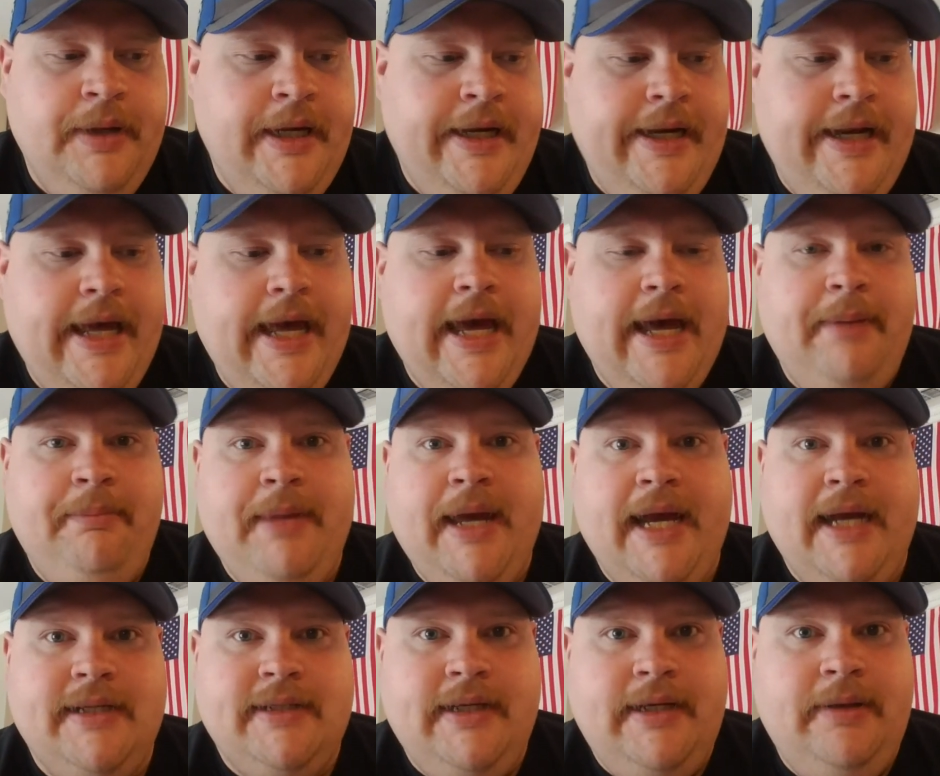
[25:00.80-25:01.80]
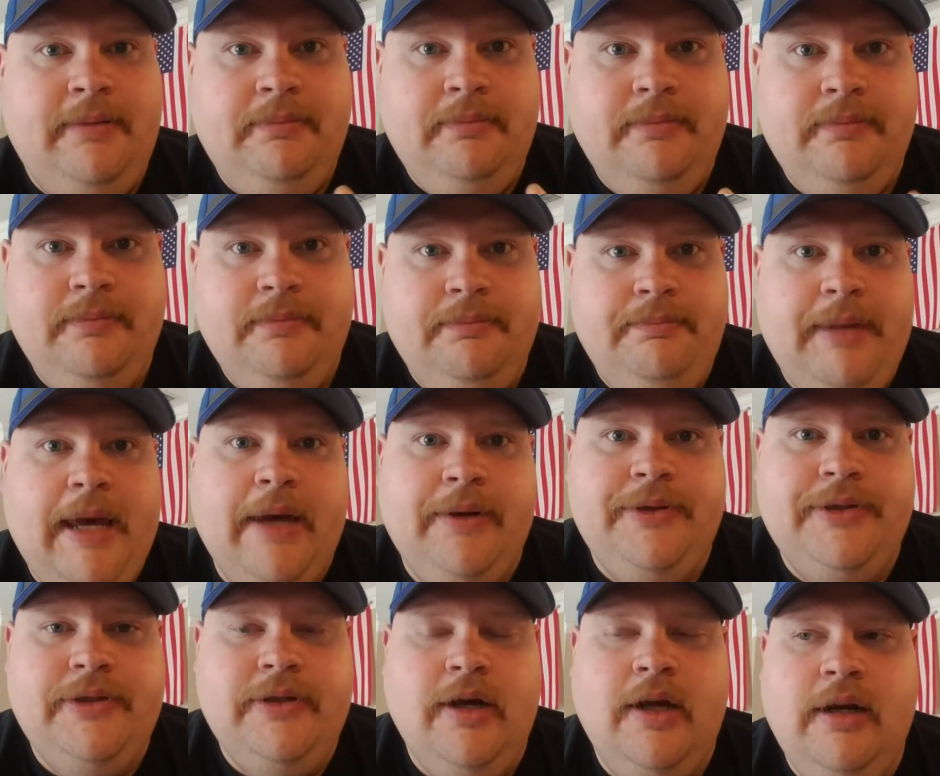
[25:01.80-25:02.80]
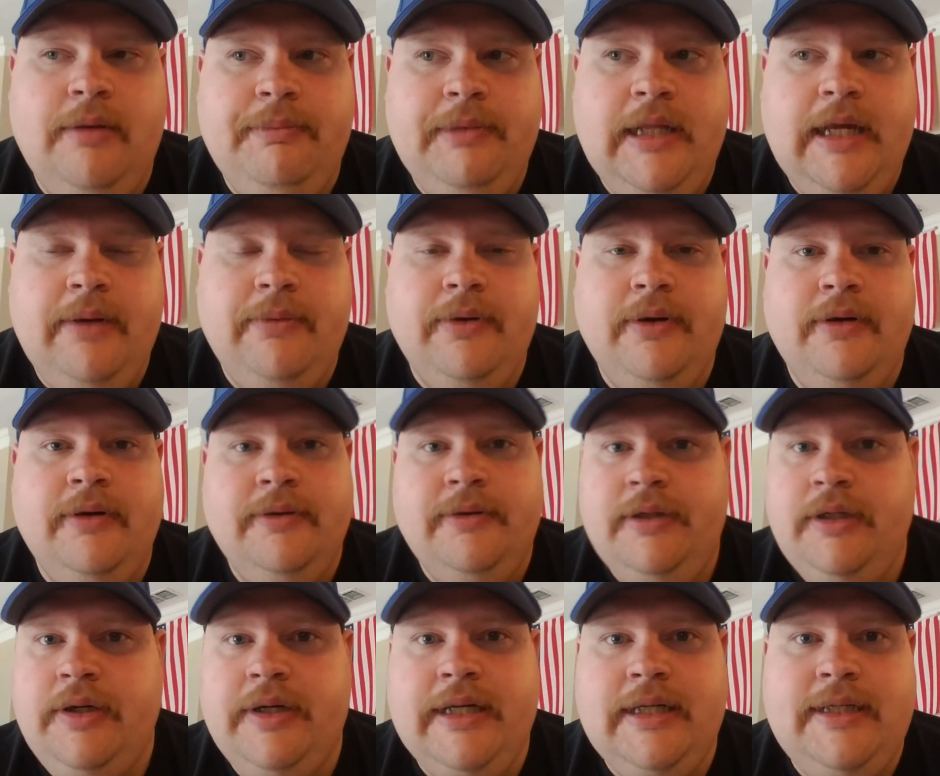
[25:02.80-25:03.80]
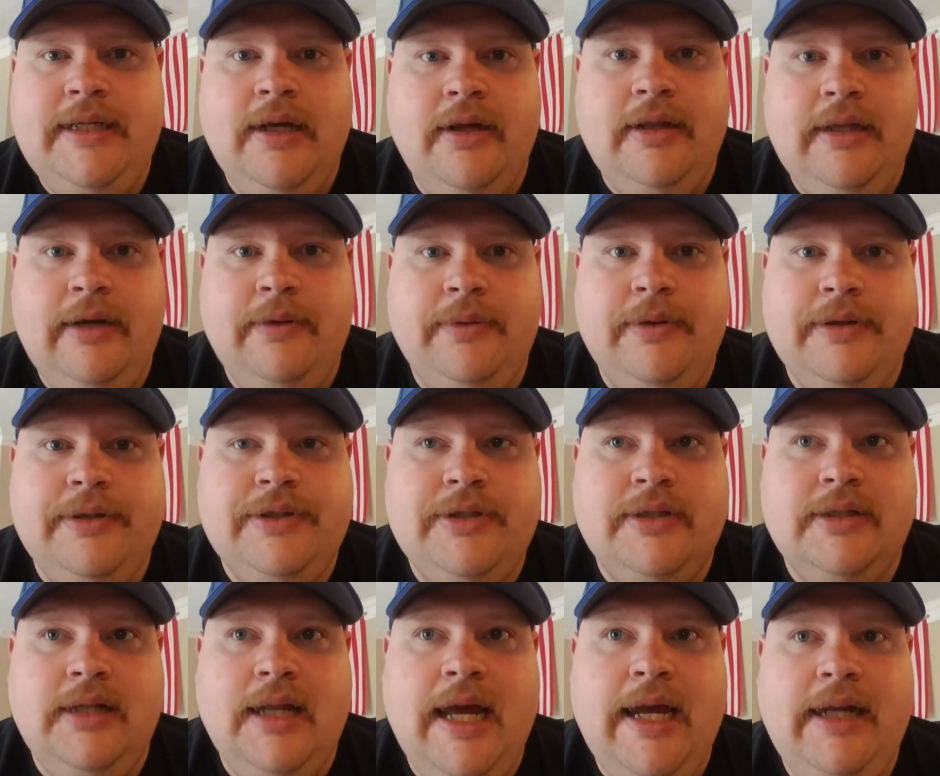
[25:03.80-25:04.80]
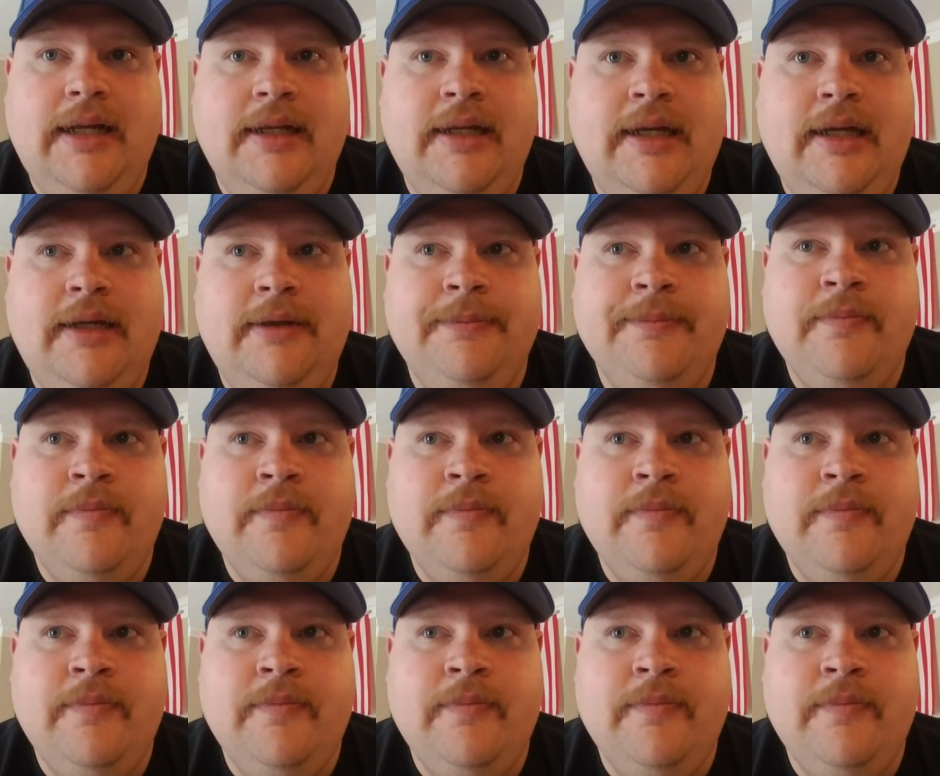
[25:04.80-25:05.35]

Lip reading: it had magazine pouches on them, and they were, you could tell they were slightly